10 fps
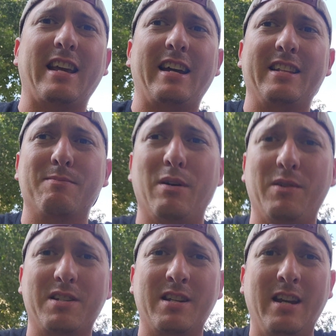that. This
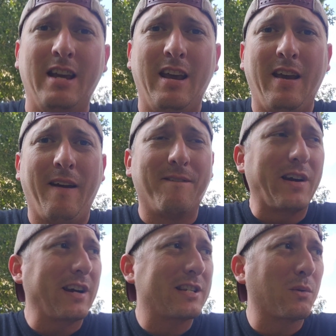bow is
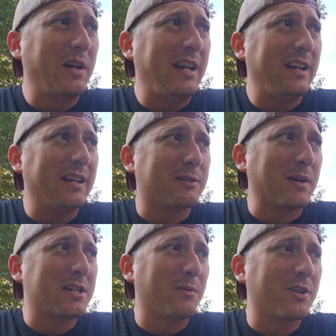very sweet,
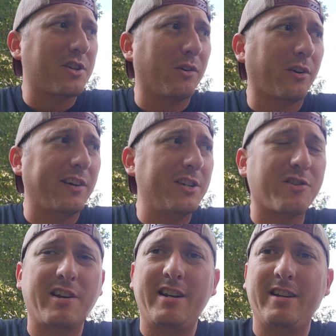especially with a shoulder
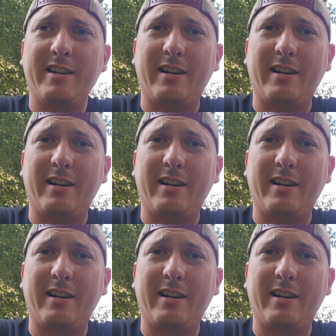injury.